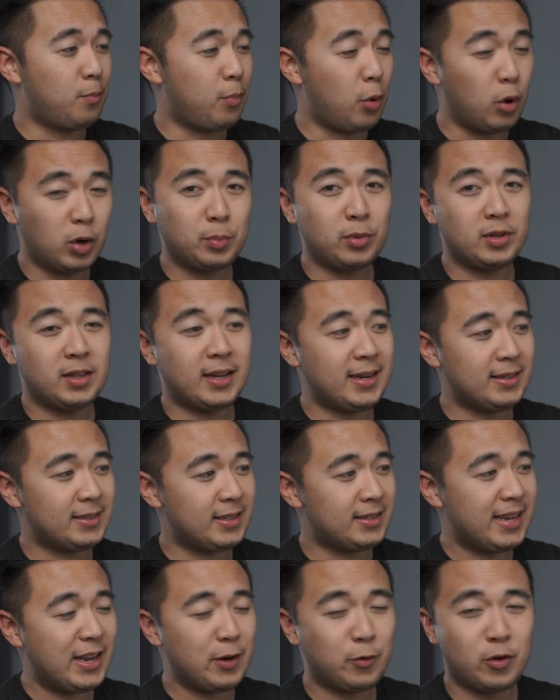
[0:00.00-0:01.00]
portable light
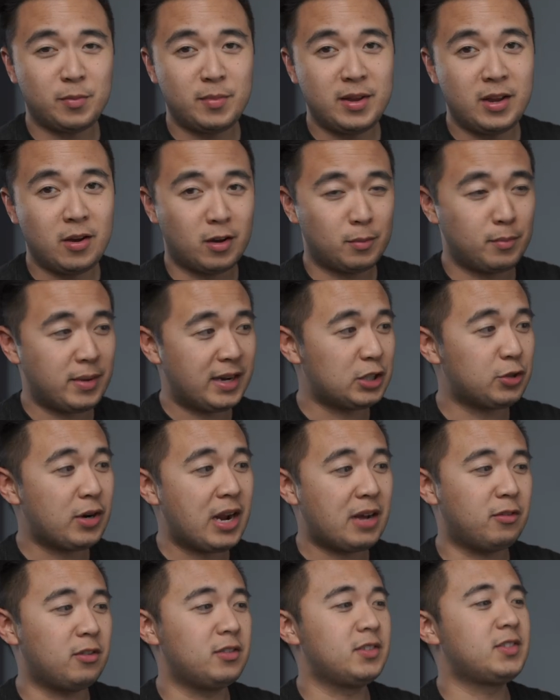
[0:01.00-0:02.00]
to take with me on my
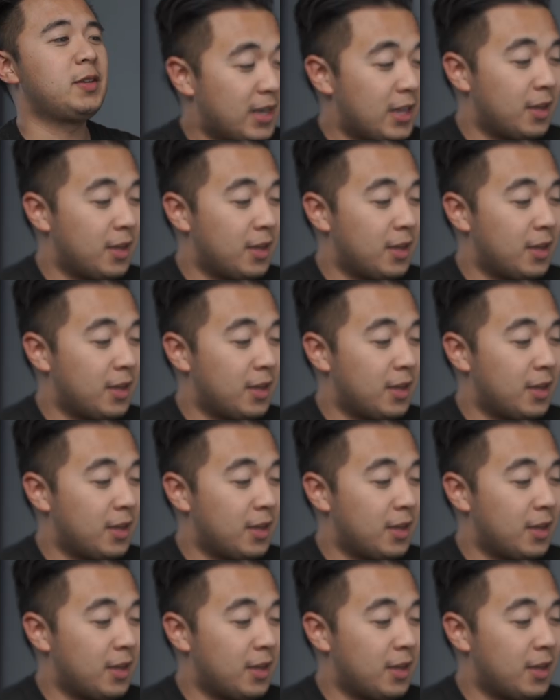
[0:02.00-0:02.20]
travels.